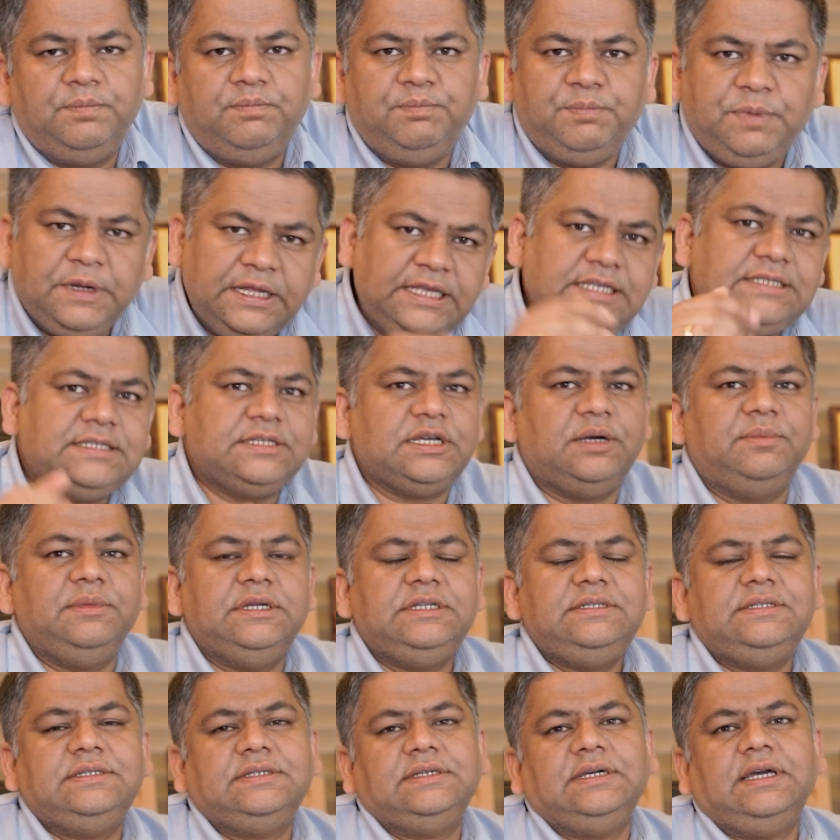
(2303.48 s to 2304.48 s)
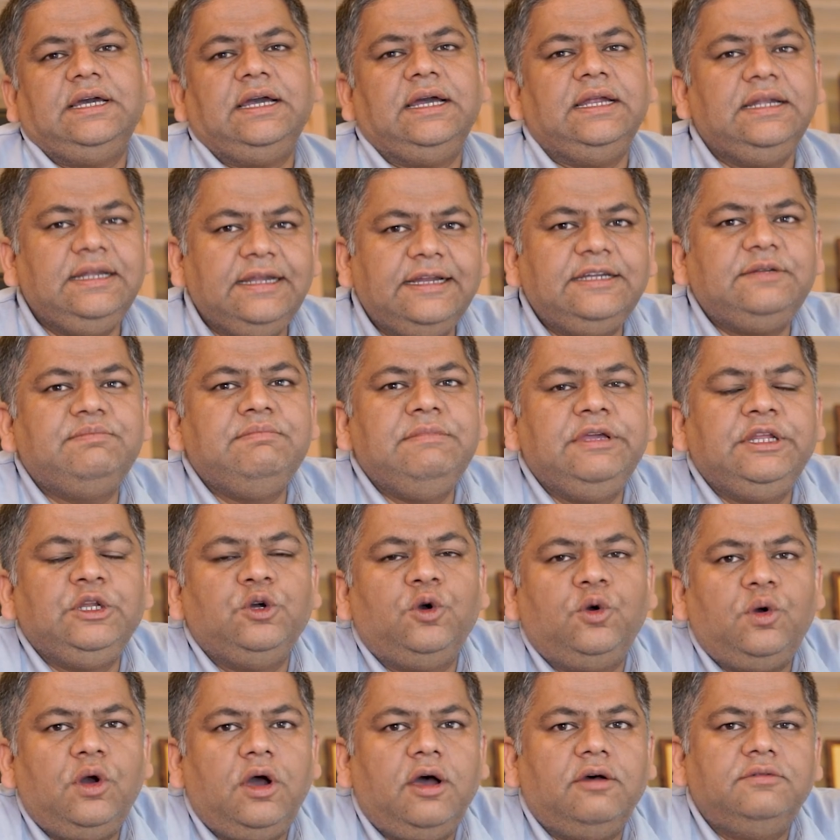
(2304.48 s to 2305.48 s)
Please comment and let me
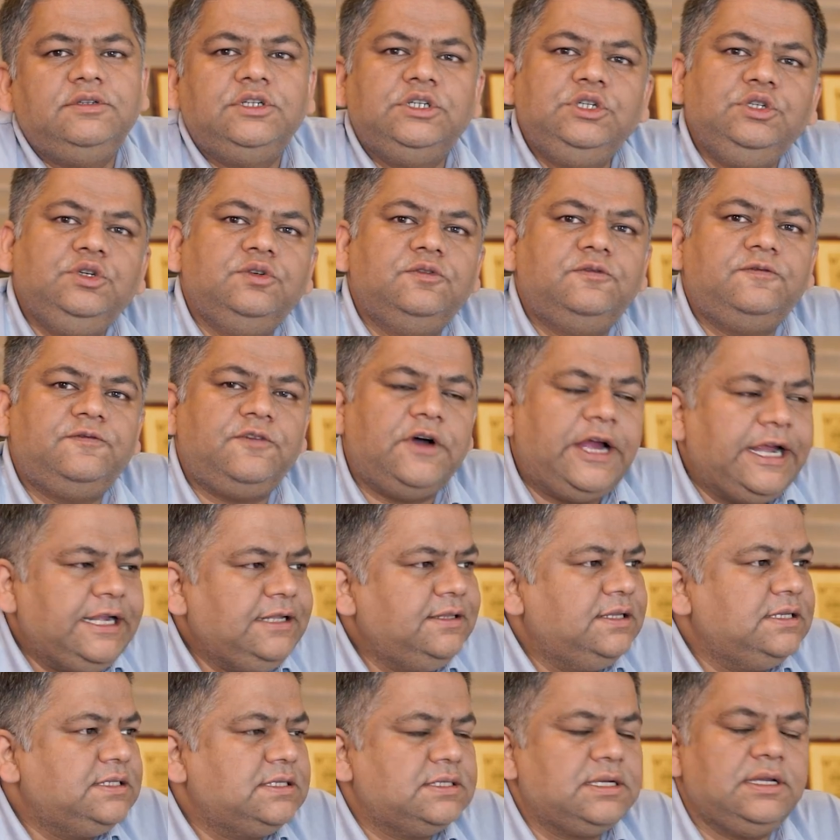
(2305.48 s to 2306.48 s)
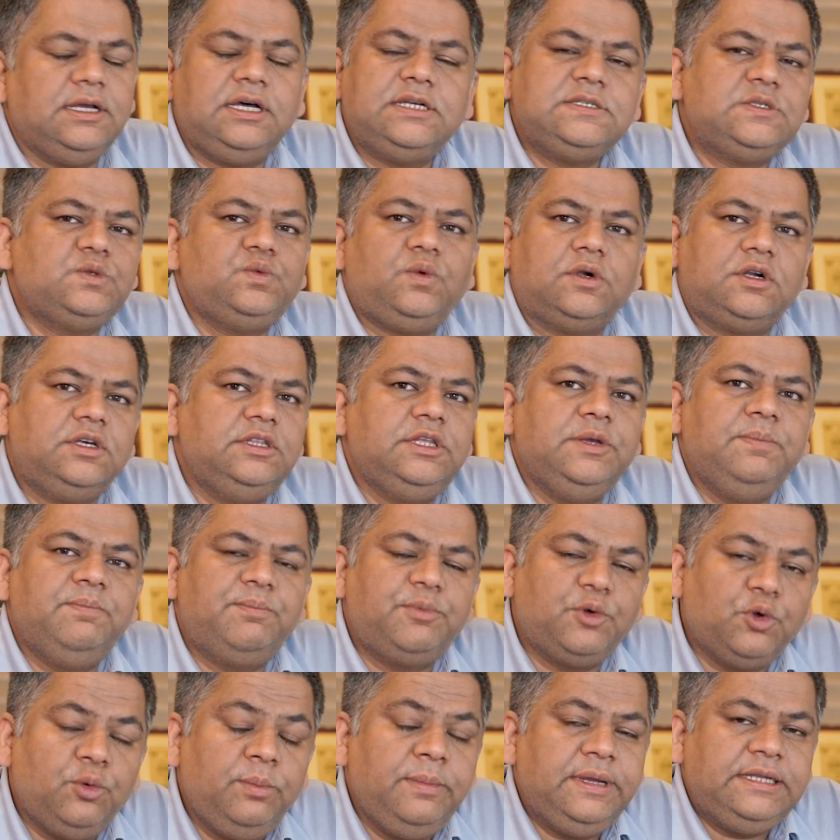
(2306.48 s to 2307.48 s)
know how did you find this class, what are the
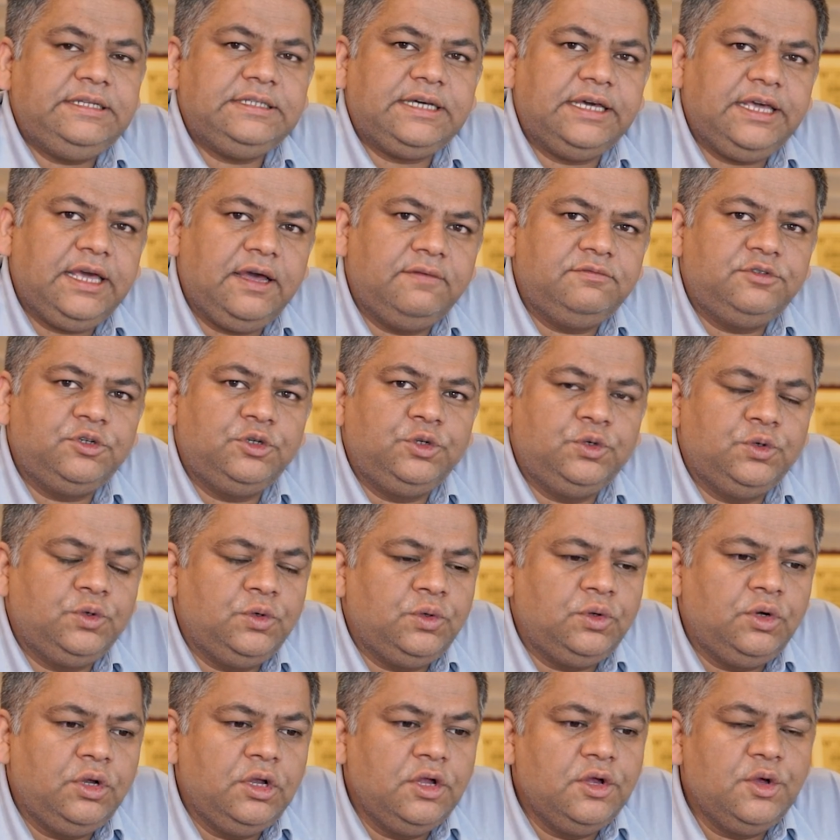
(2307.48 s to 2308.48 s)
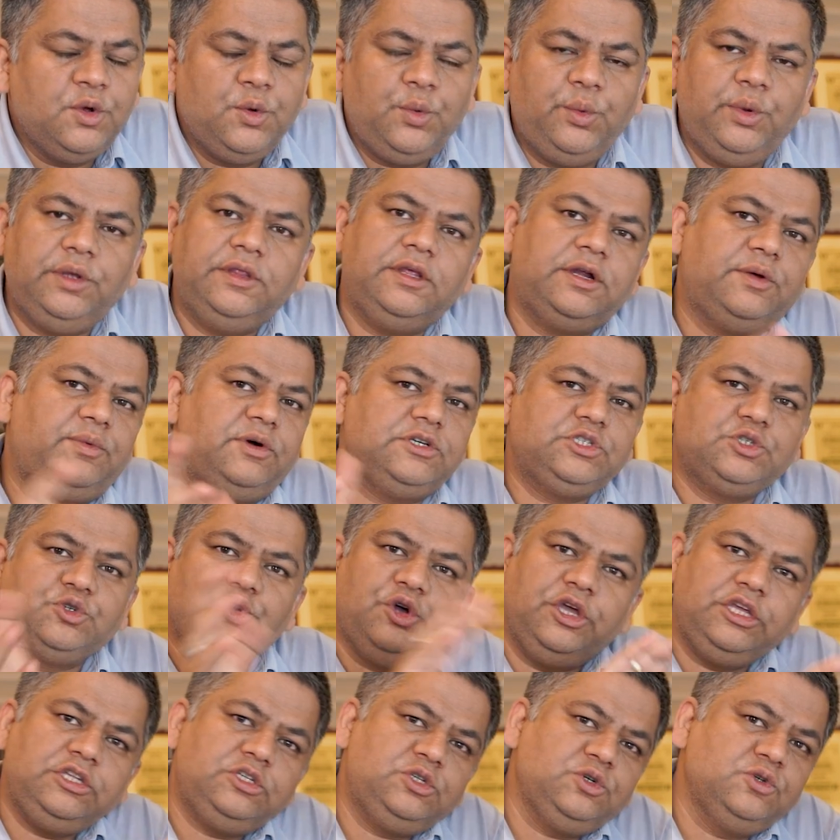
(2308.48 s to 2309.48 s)
improvement I have to do, whether I was
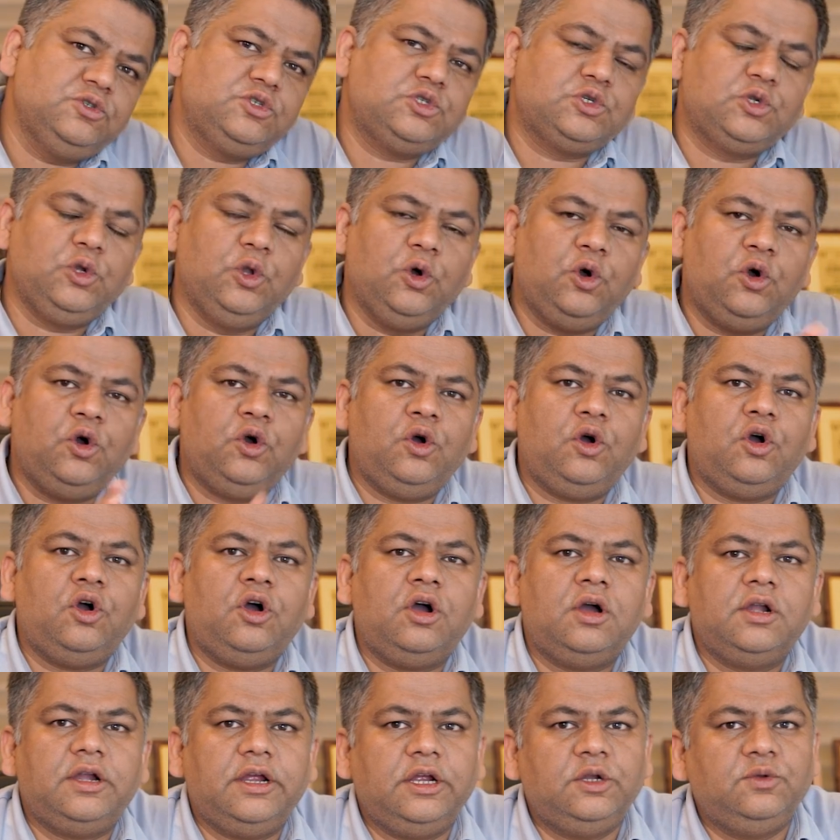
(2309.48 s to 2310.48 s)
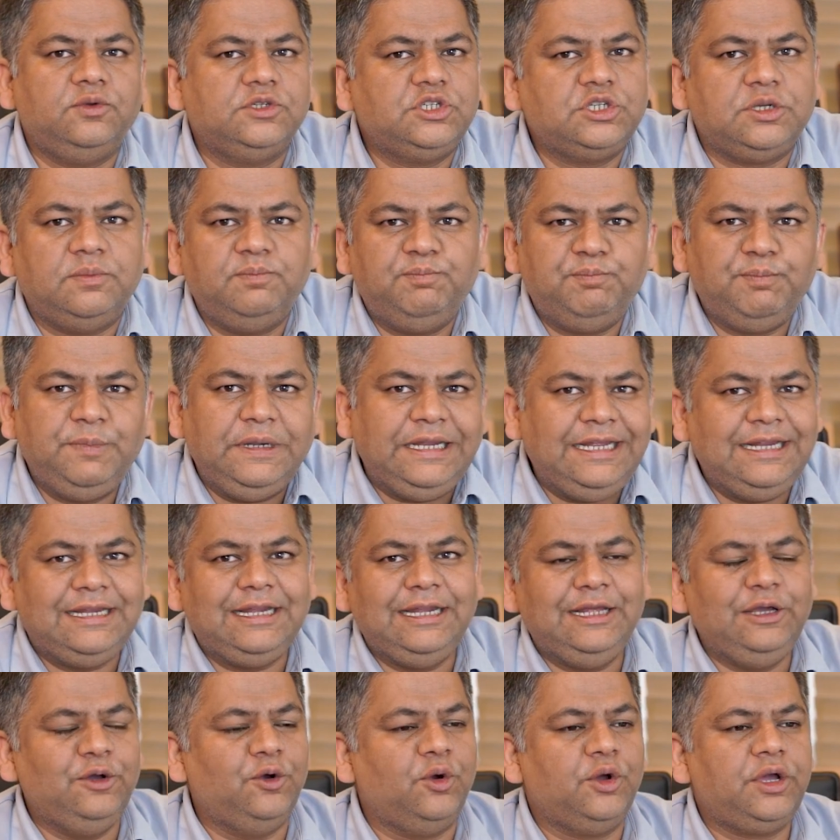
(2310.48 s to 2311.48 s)
going too slow or it was
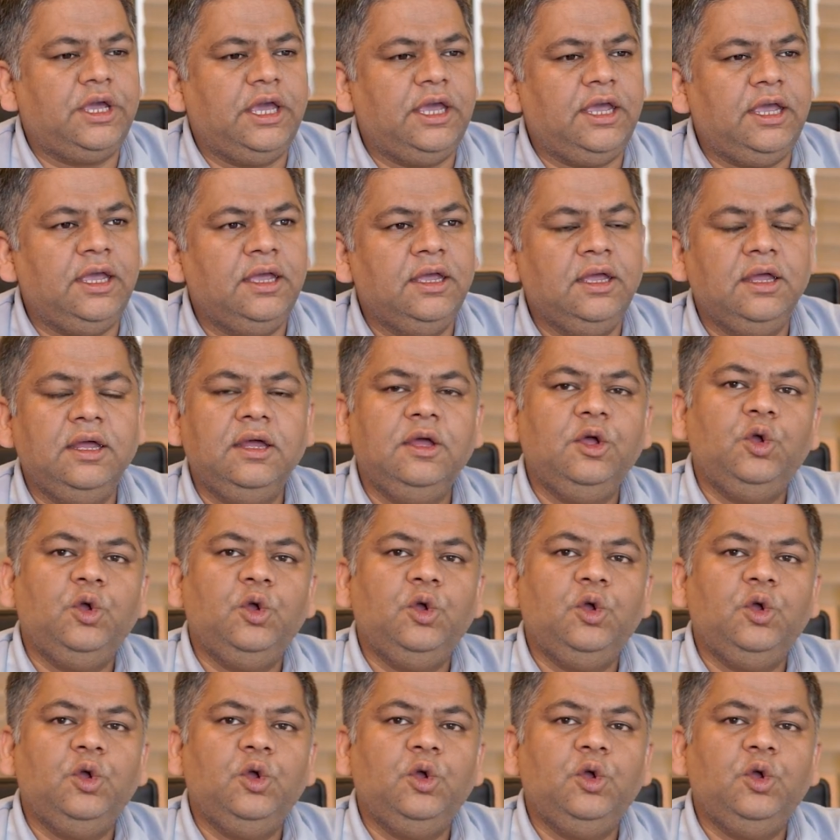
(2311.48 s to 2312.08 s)
completely okay,